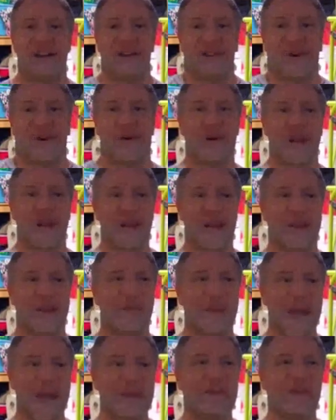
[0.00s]
So it
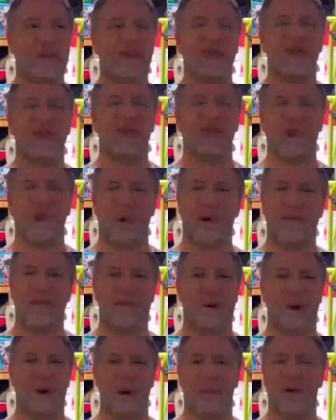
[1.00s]
makes it so
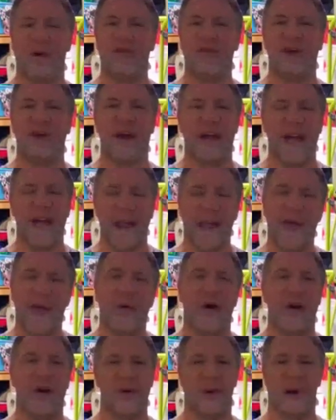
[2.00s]
affordable for
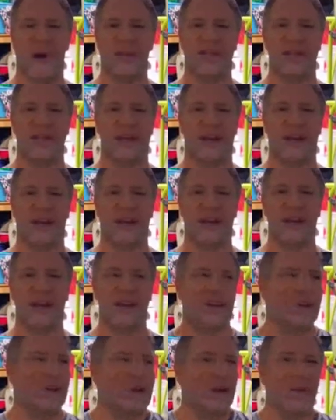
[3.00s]
anyone who wants to get in it.
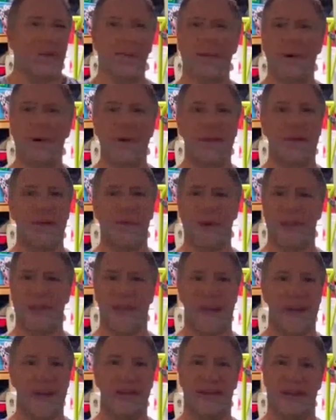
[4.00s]
You can pull them with
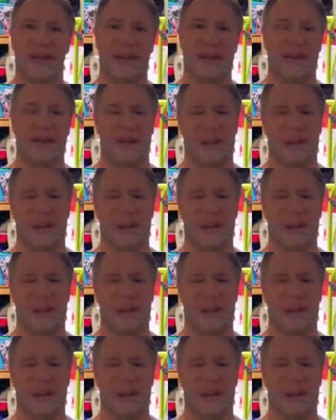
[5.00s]
anything.